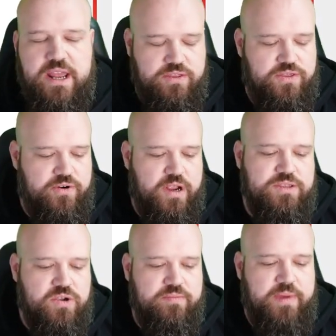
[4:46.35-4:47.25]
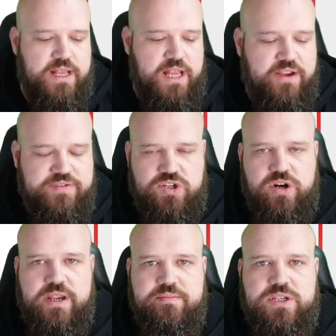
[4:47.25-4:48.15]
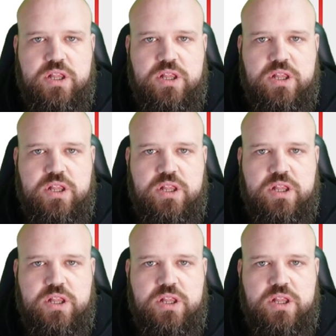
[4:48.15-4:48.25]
and throughout doing my live streams,